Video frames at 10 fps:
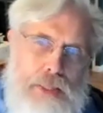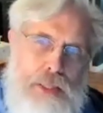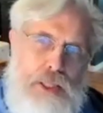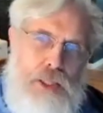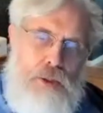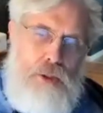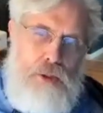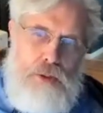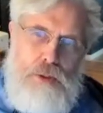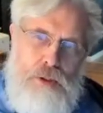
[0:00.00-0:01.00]
so
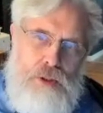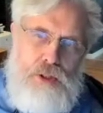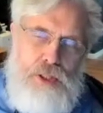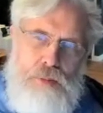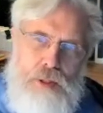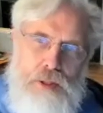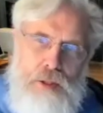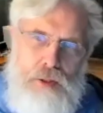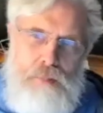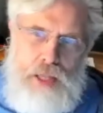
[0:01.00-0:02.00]
th those are some of
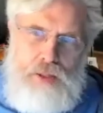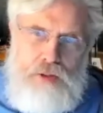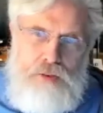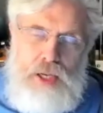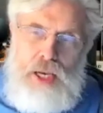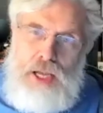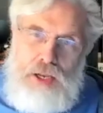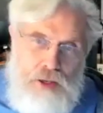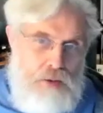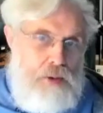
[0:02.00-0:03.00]
the, methods.
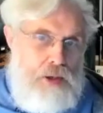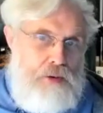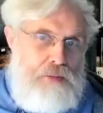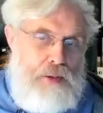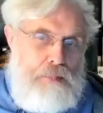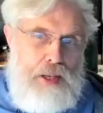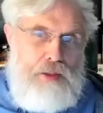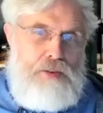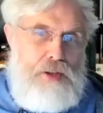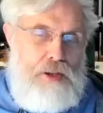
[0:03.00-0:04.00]
And another way to affect
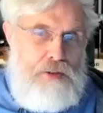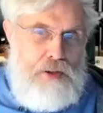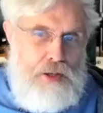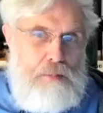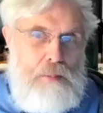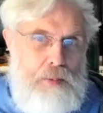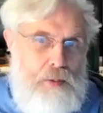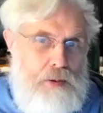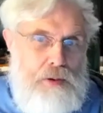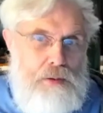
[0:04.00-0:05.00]
policy is to come up
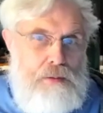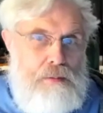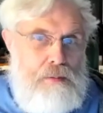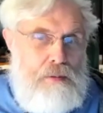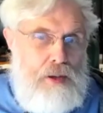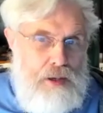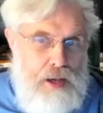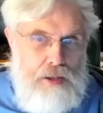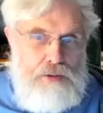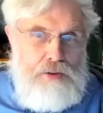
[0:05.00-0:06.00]
with good
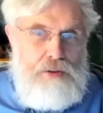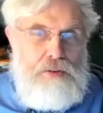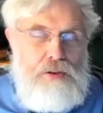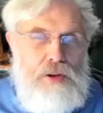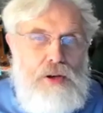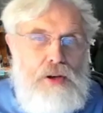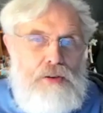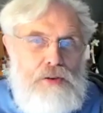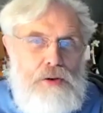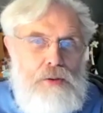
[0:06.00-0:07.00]
technologies.
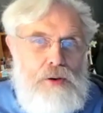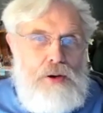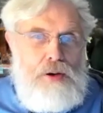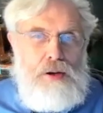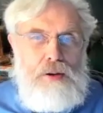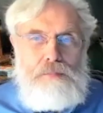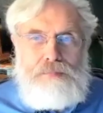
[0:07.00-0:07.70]
So uh,